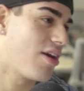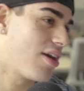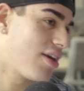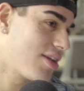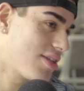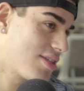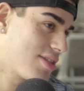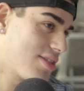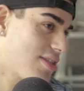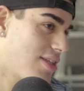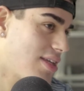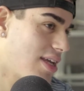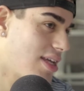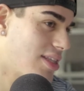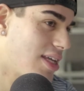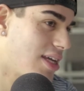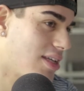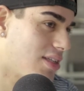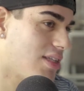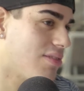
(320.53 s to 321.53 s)
artist at
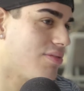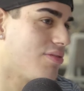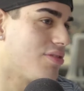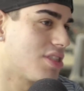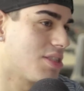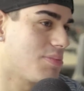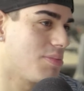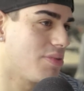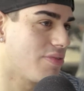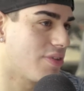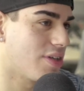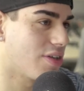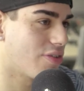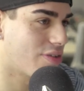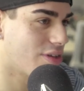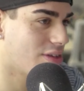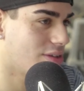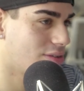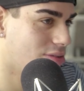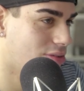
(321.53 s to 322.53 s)
that level is going to be very
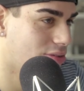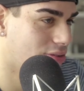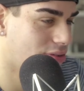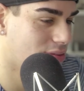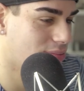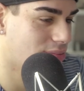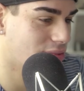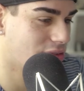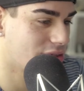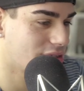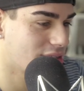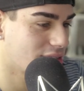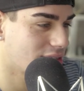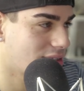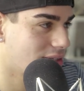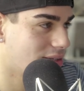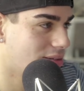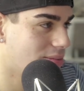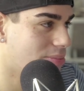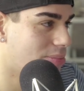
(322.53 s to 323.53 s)
critical of their music.
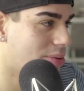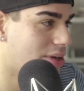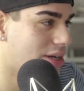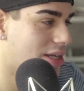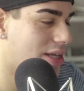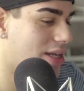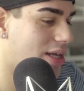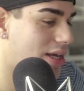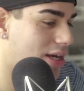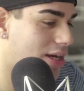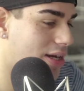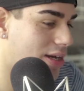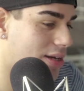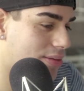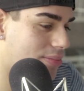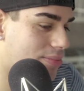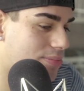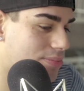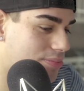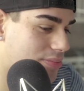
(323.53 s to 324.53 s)
But
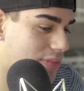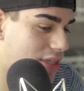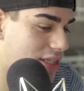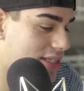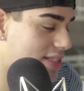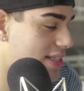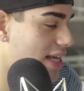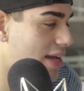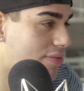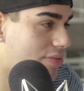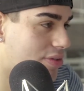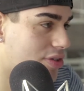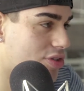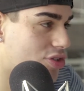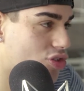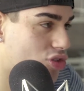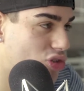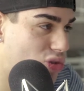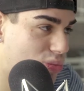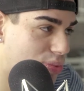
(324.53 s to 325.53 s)
he's definitely
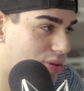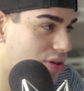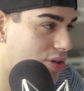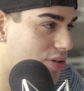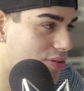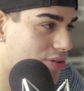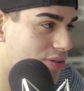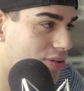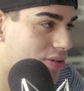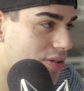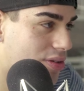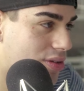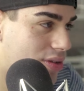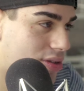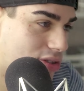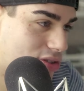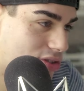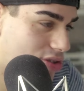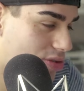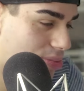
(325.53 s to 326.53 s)
super cool,
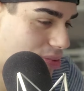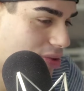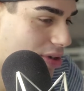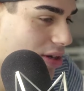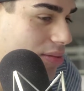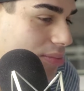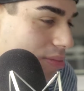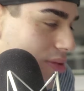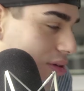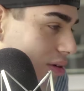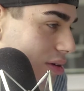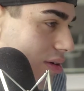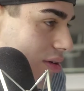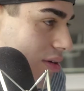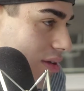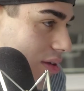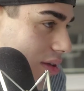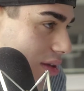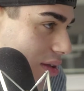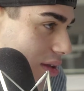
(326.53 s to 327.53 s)
super humble.
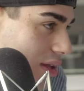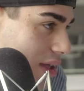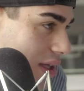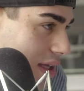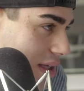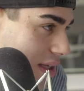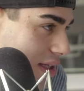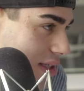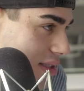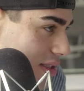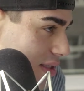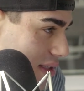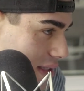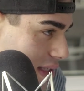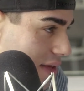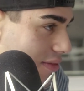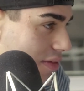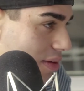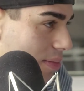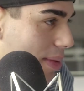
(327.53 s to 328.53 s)
Like, he's
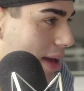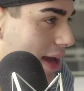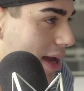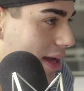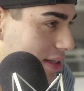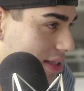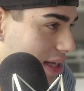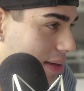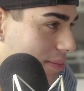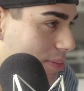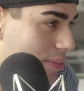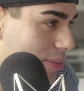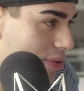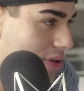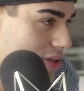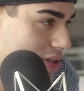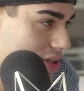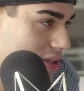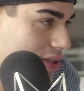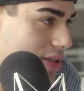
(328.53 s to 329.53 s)
giving back type of
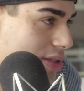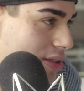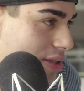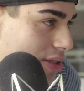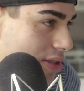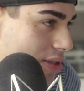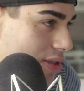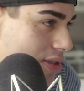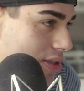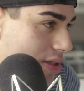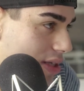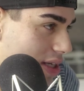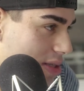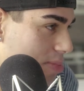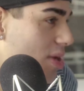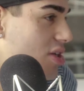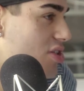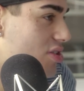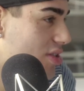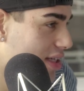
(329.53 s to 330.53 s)
person.
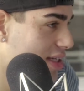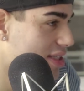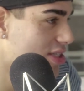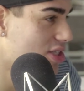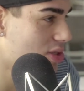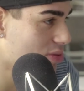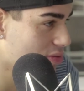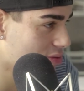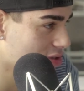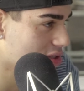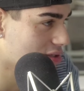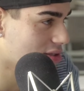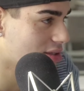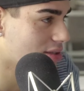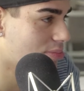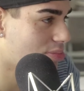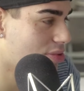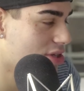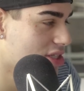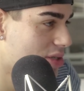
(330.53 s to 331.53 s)
Especially because he's doing
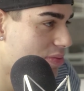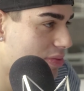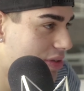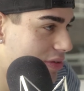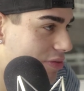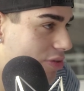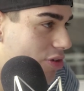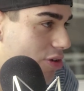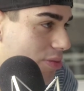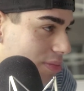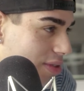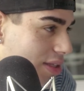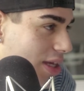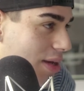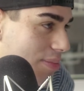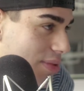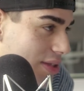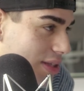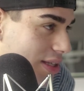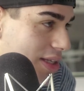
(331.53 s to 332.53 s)
the prison reform
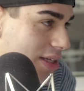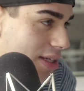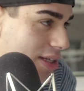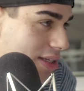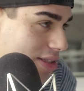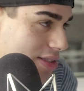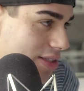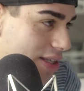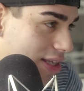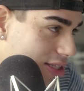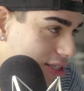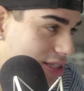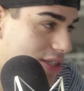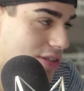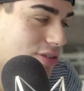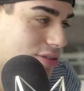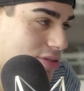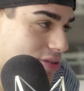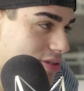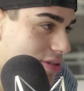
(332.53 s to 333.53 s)
type of thing. That's
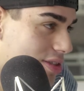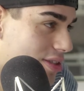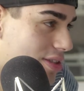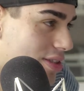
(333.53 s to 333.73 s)
huge.